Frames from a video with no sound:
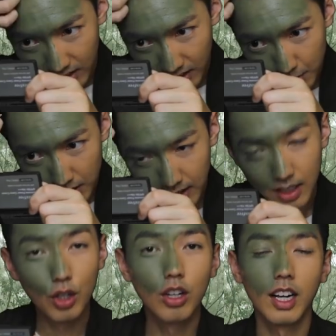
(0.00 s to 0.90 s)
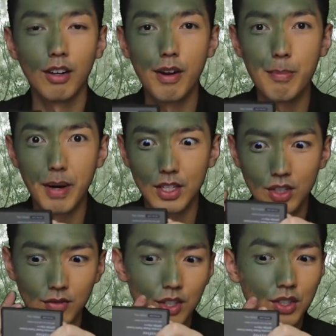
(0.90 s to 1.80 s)
I'm starting to look like a very
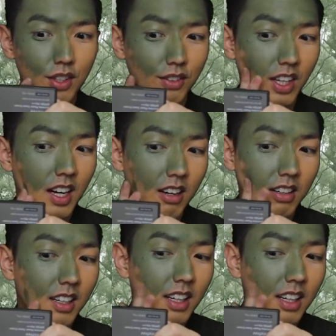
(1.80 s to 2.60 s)
budget version of the Hulk.